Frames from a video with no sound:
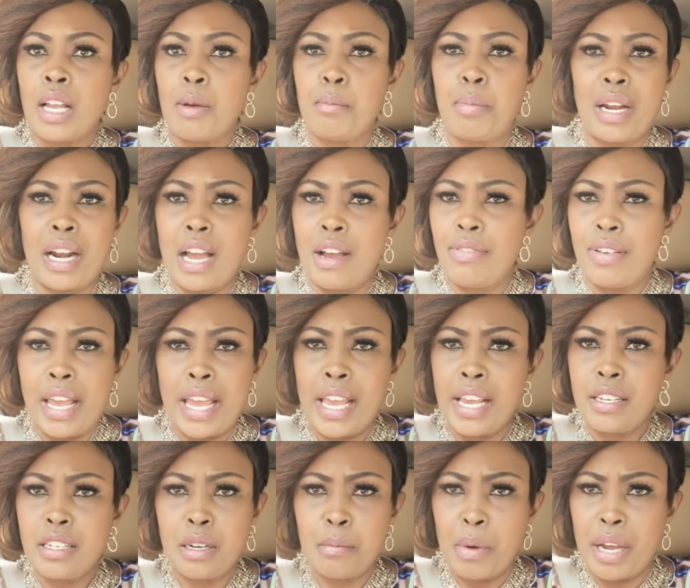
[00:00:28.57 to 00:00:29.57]
But I've
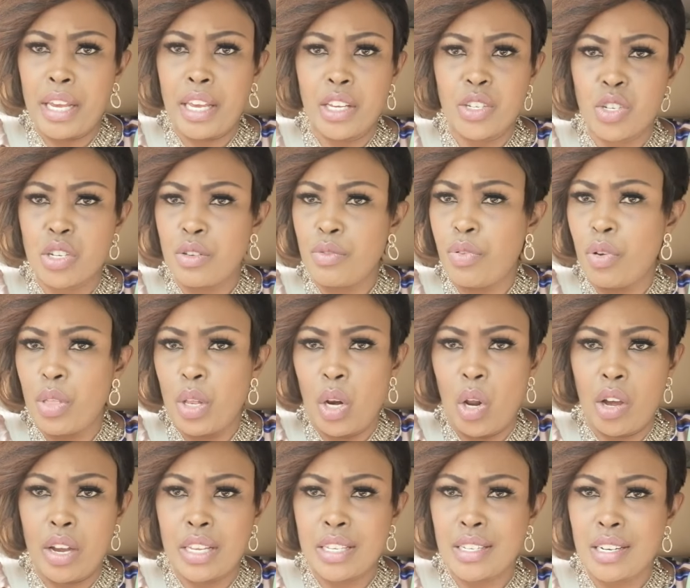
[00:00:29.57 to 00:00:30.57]
hated my kitchen for the
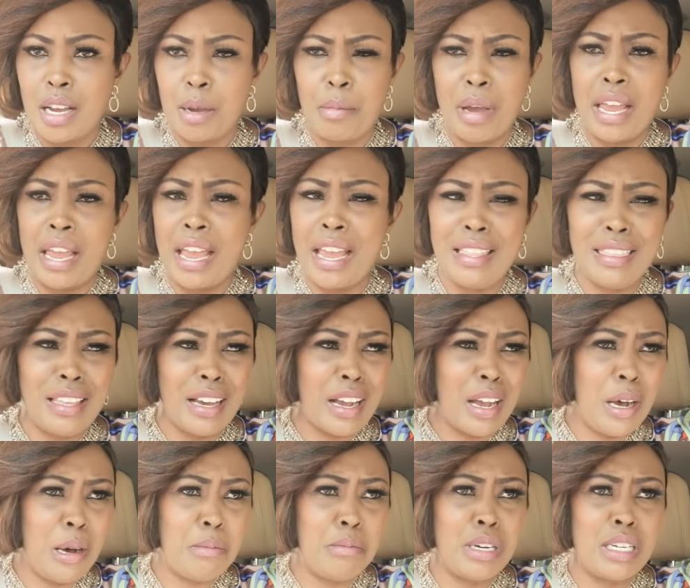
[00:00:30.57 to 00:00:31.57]
longest time. I hate the
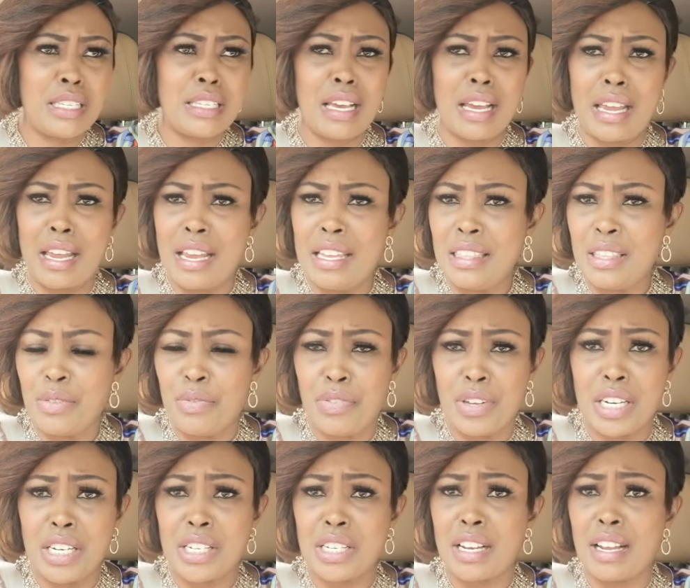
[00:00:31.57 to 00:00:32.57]
cupboards. I hate the
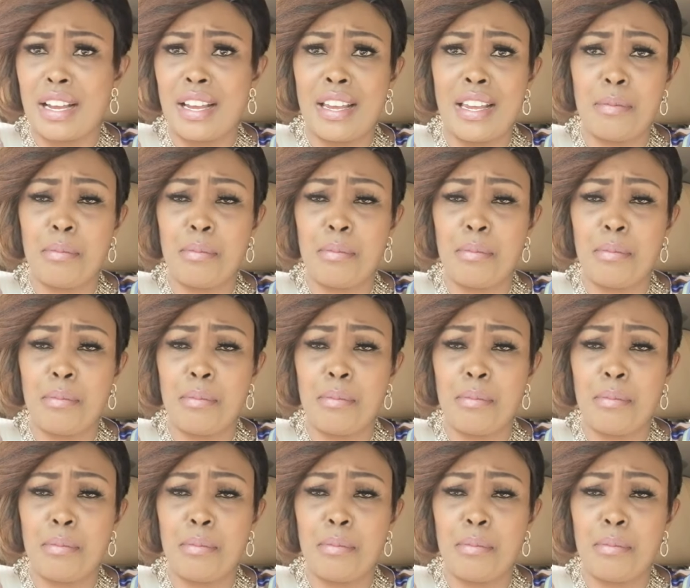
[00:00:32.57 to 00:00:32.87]
finishing.